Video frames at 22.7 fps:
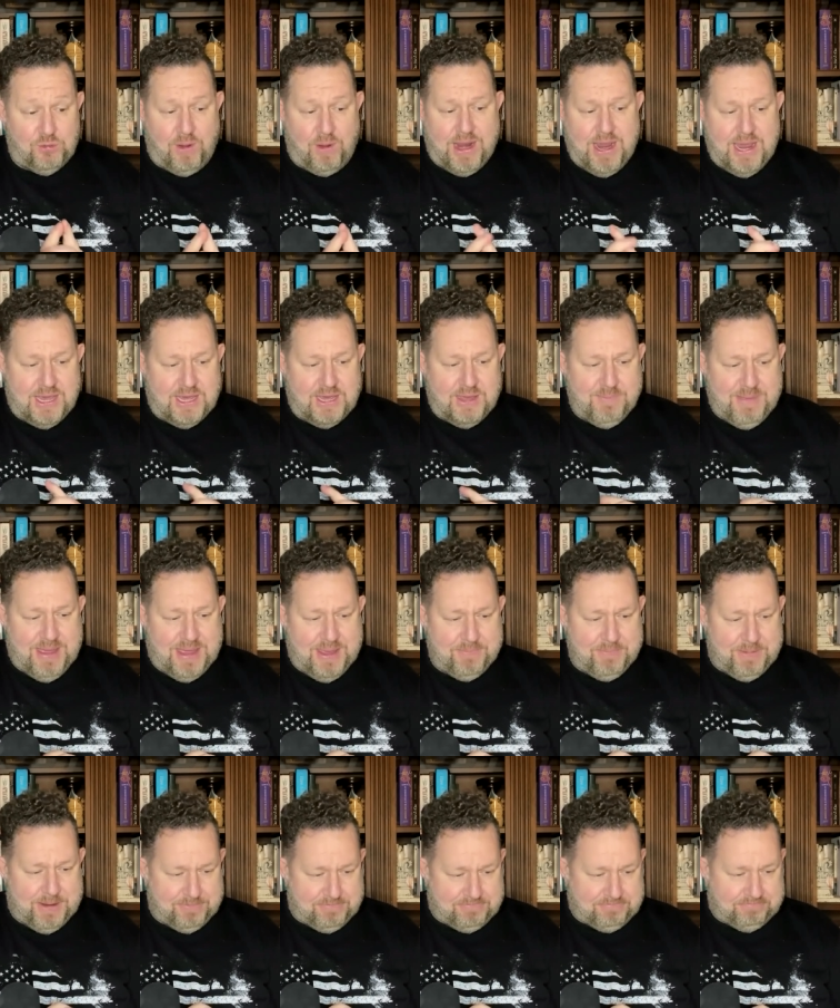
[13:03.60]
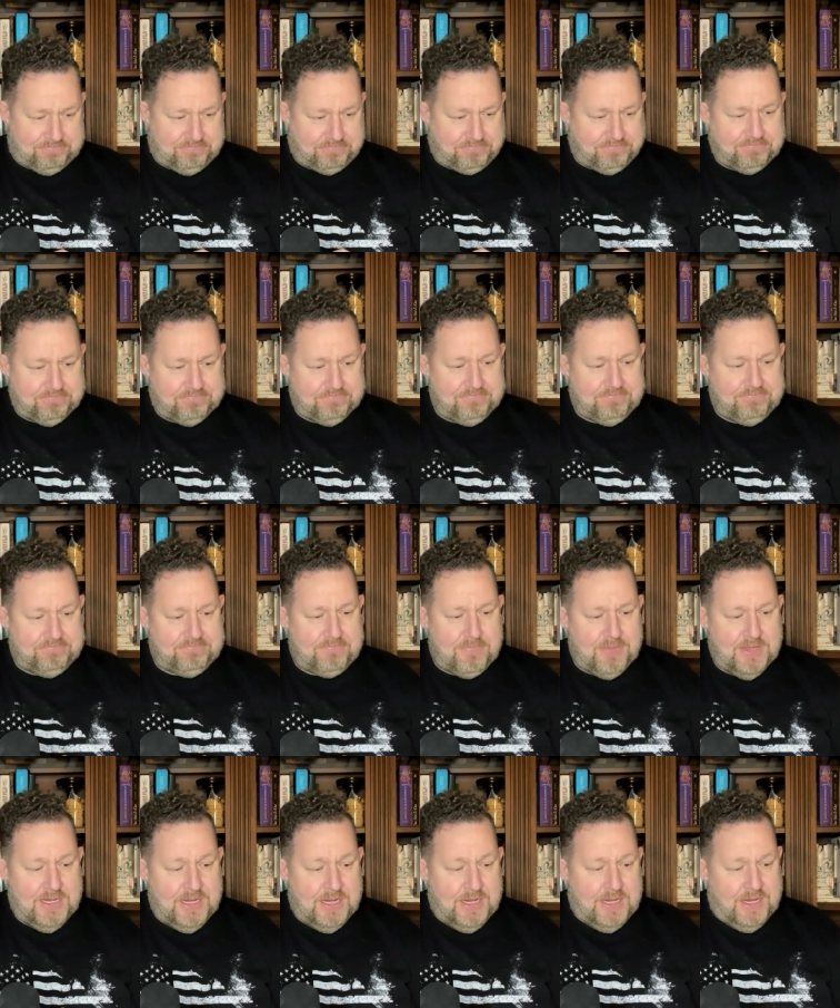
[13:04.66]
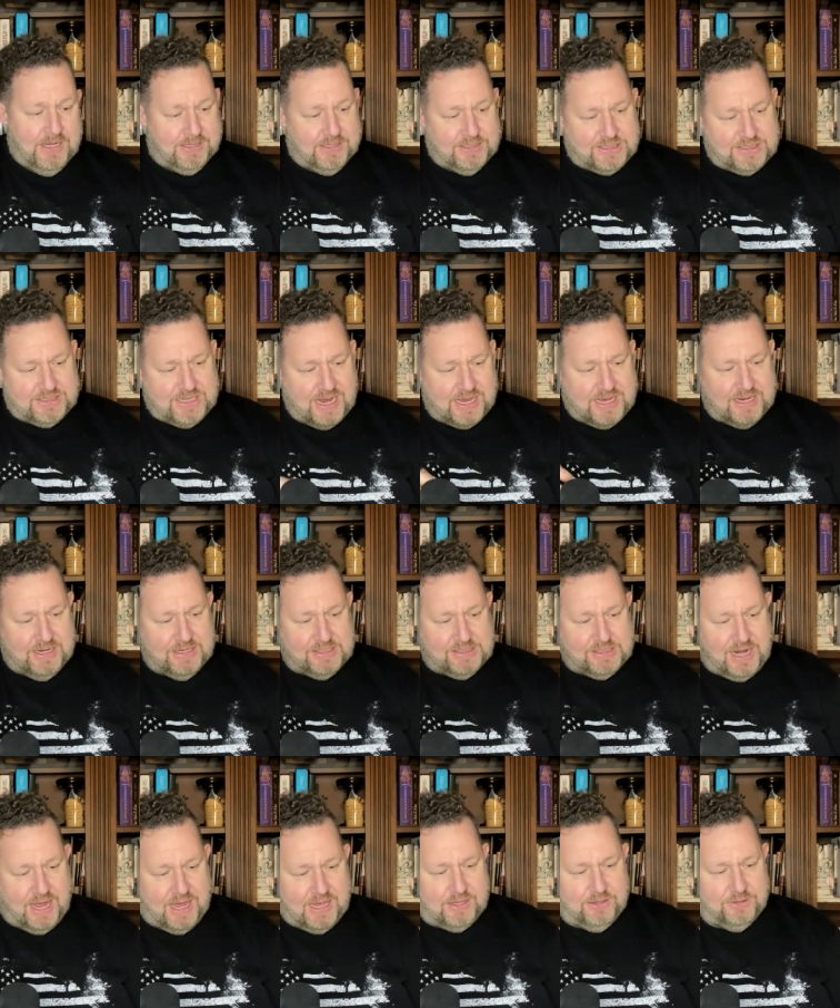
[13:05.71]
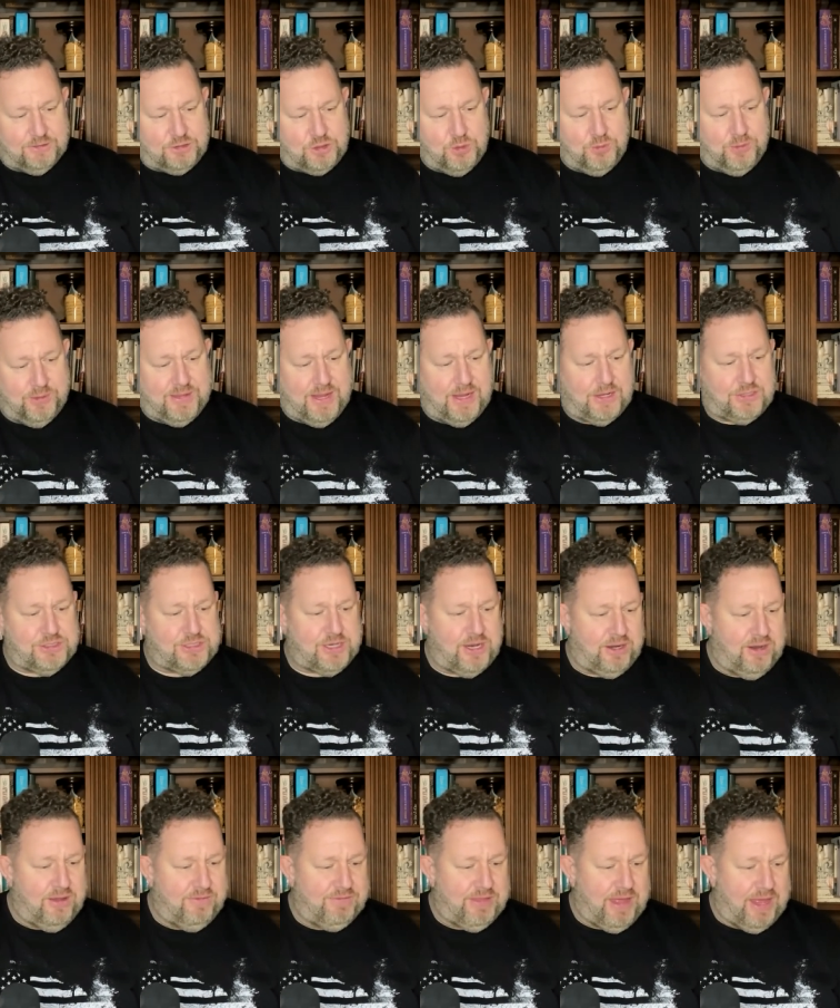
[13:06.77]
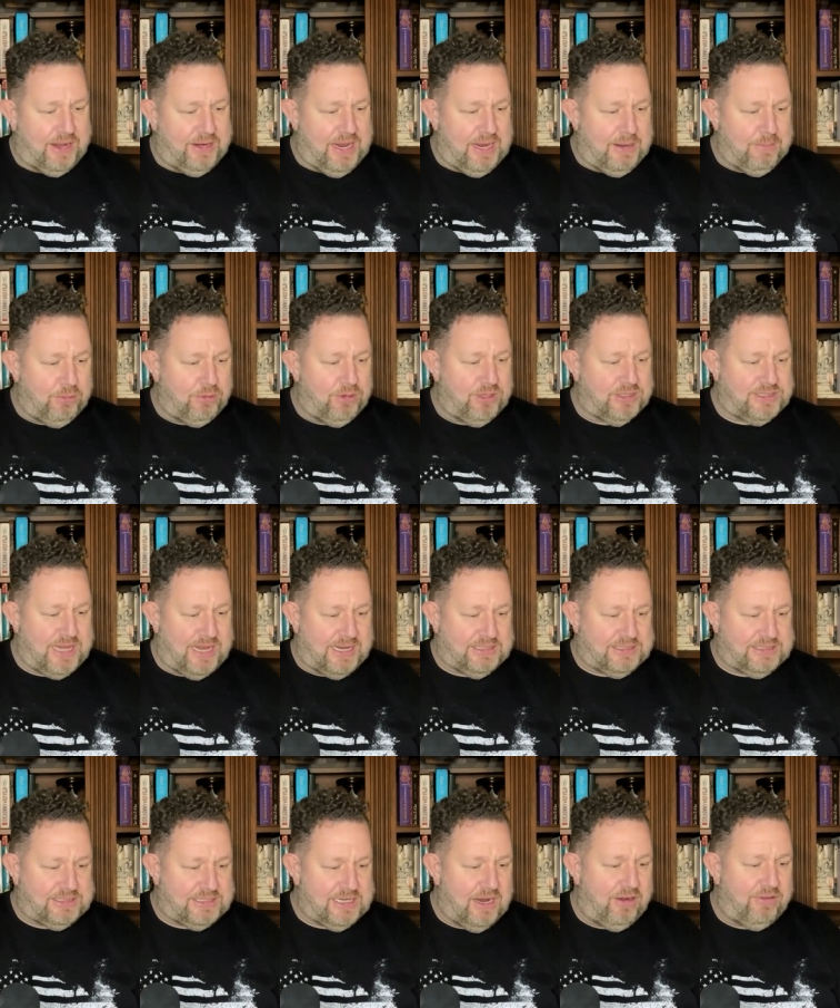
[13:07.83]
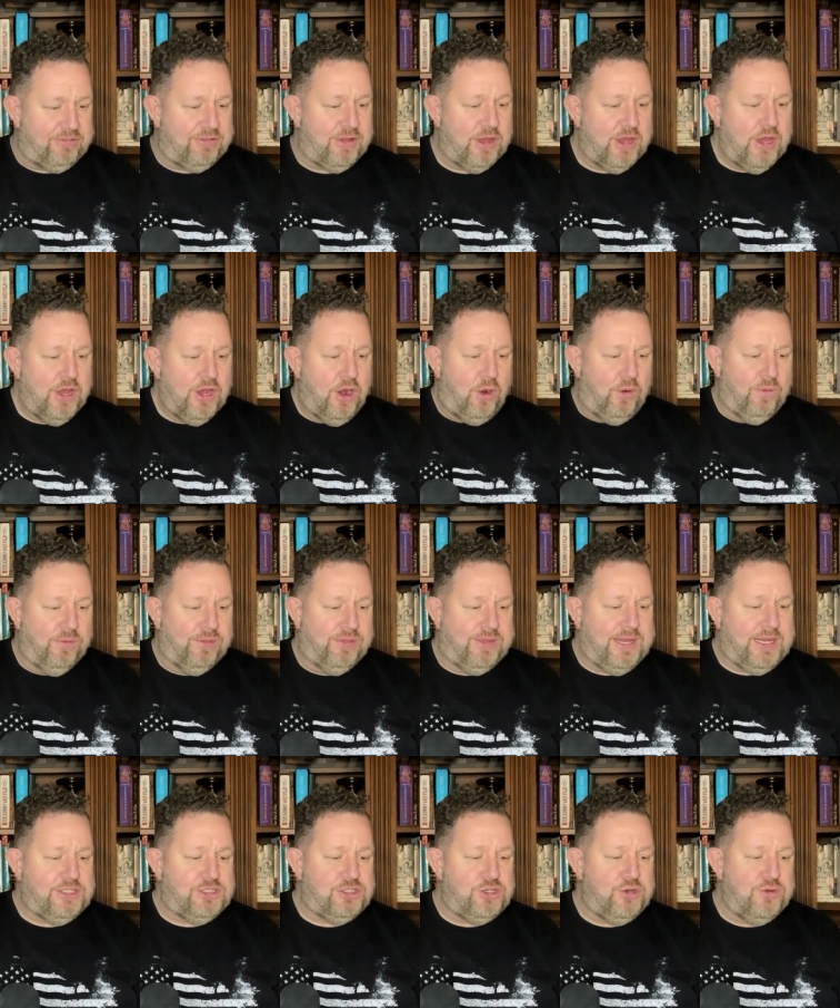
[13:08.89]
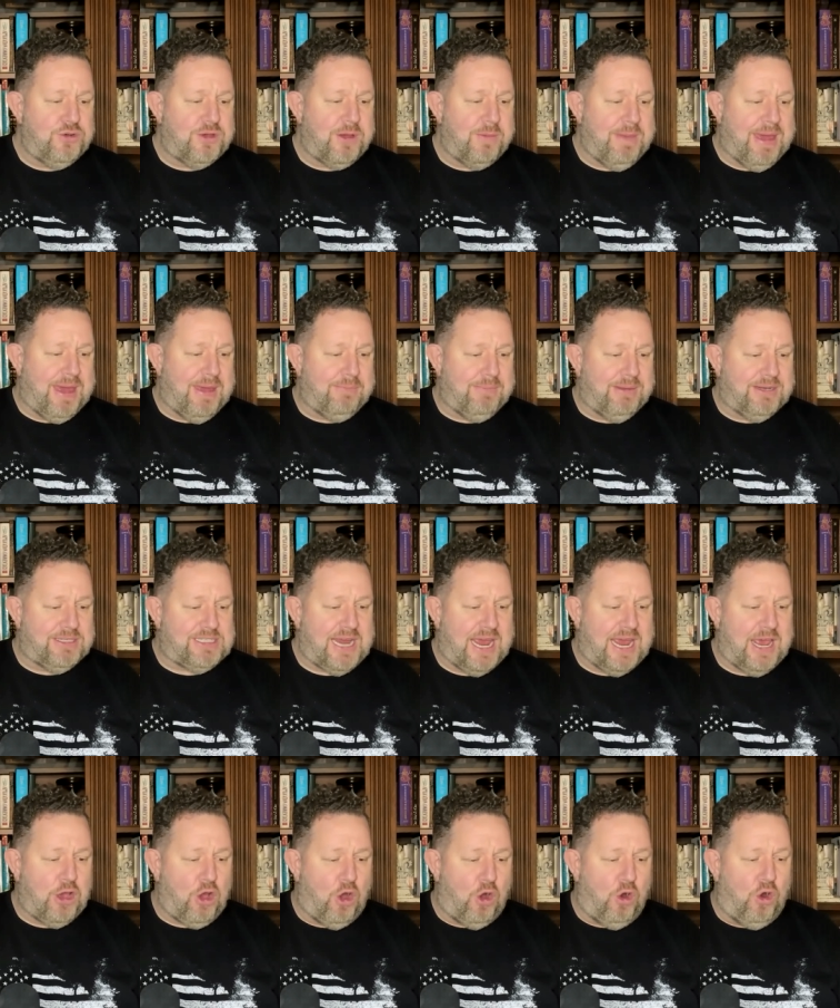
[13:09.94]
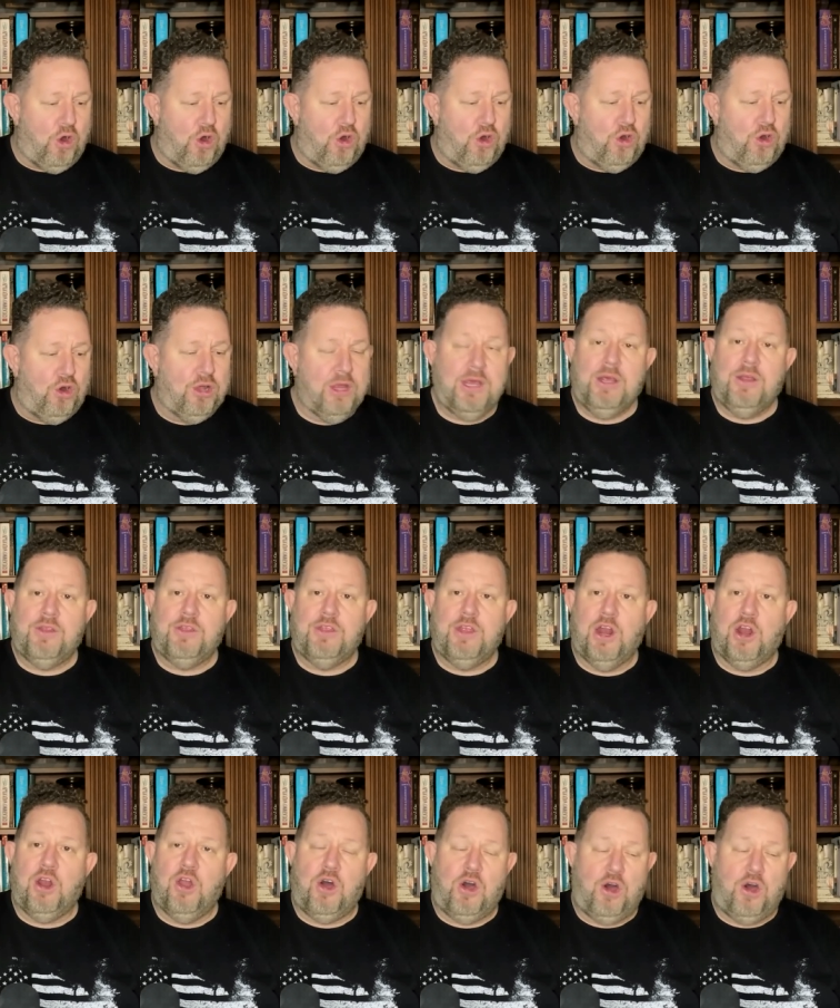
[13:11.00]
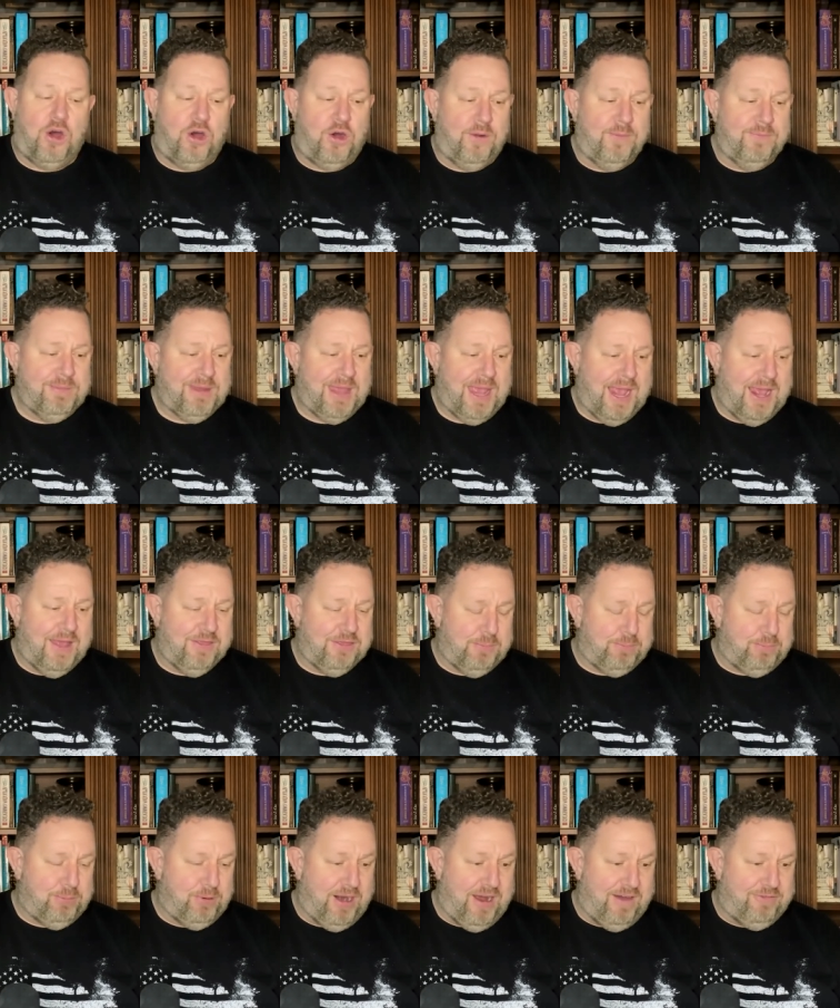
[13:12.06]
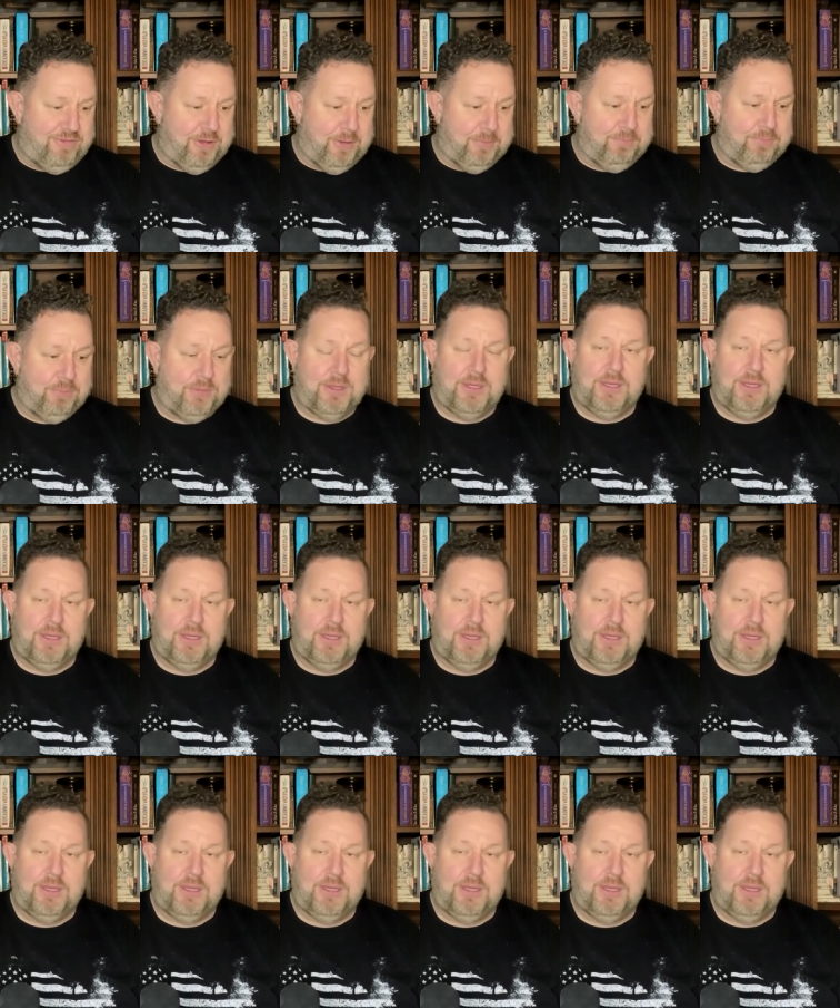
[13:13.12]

great commandment. And the second is likened to it, thou shalt love thy neighbor as thyself. On these two commandments hang all the law and the prophet